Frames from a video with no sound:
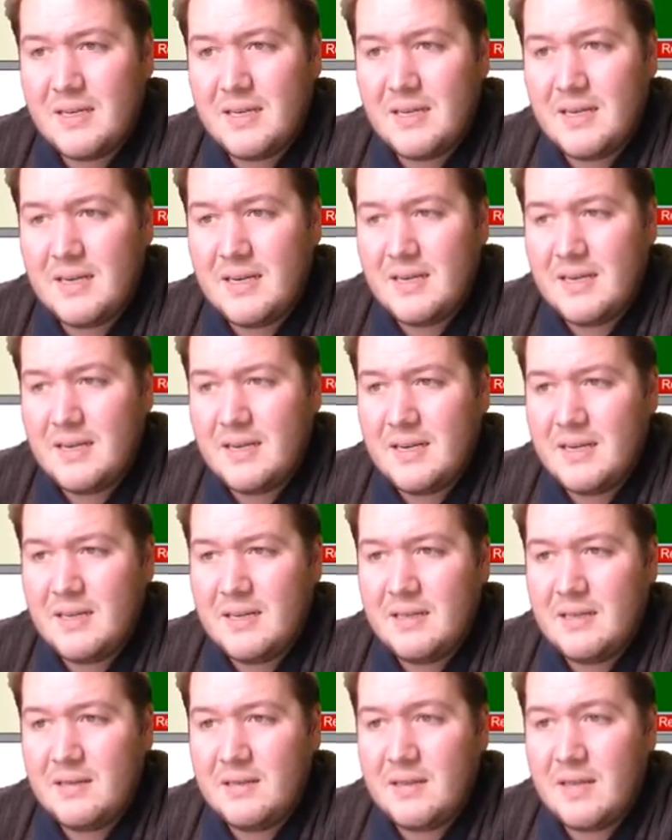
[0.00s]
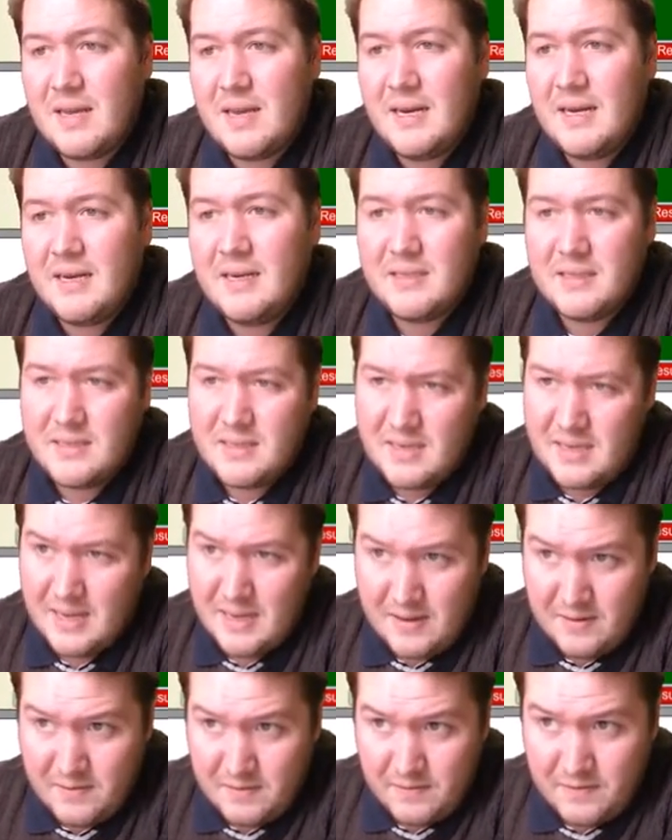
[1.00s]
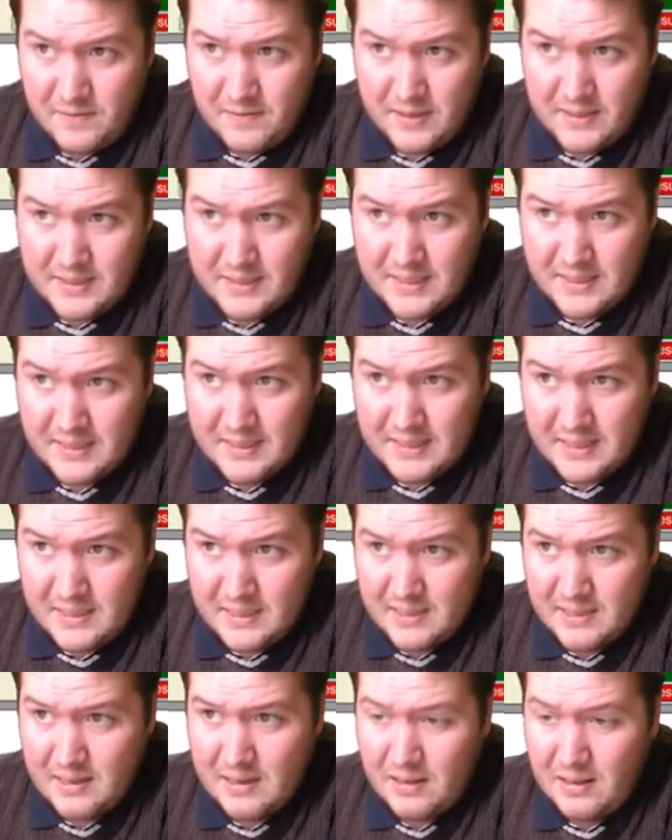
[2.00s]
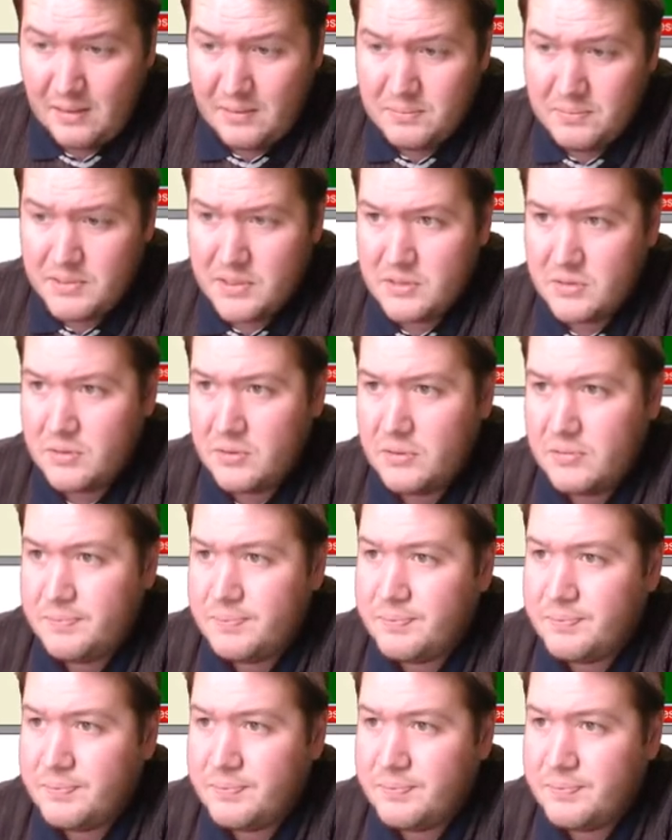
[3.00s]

Uh, they just have a six card club suit